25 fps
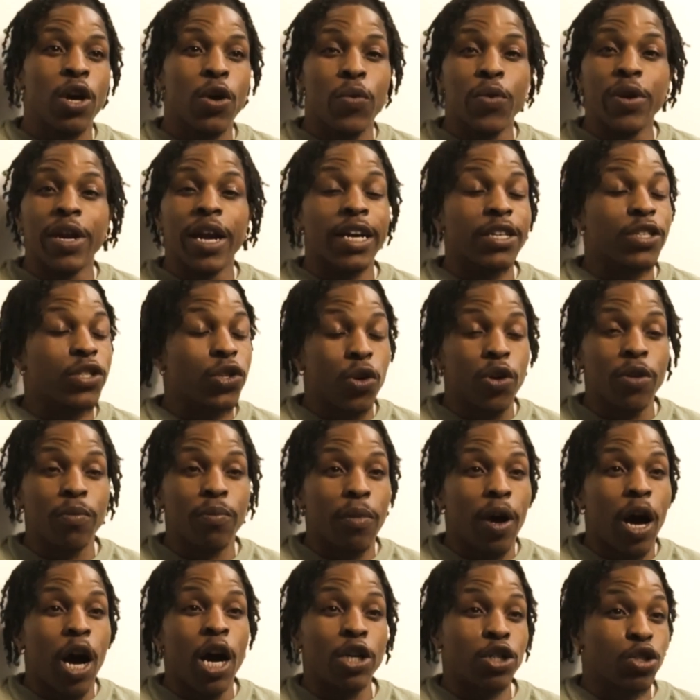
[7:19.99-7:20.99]
We're not taught
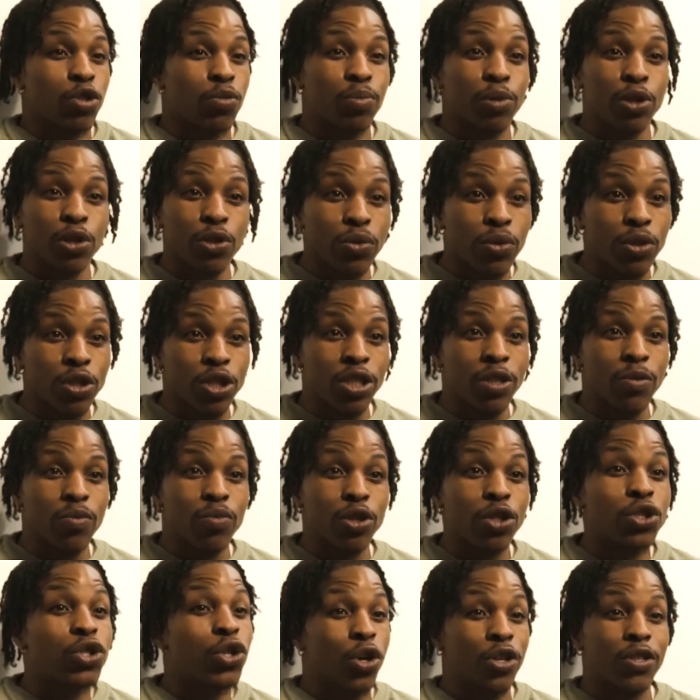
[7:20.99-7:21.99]
entrepreneurship.
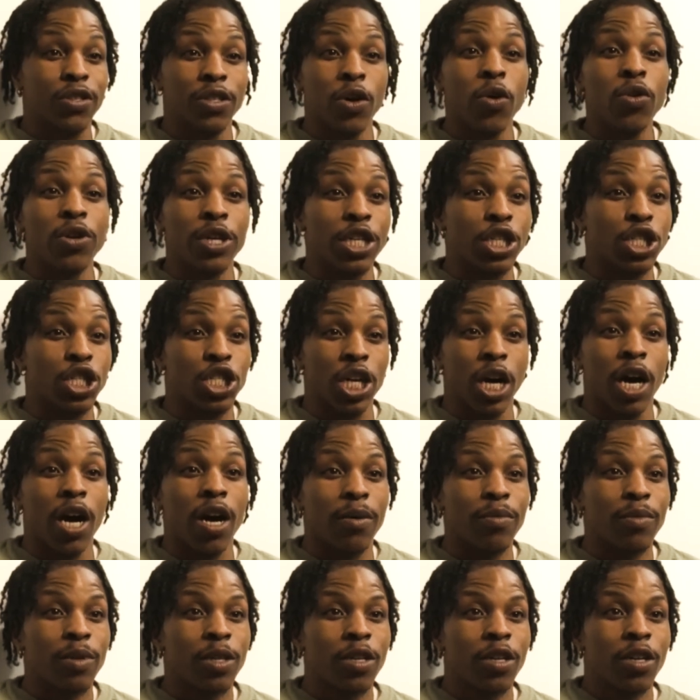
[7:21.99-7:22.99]
We're taught to go get a job.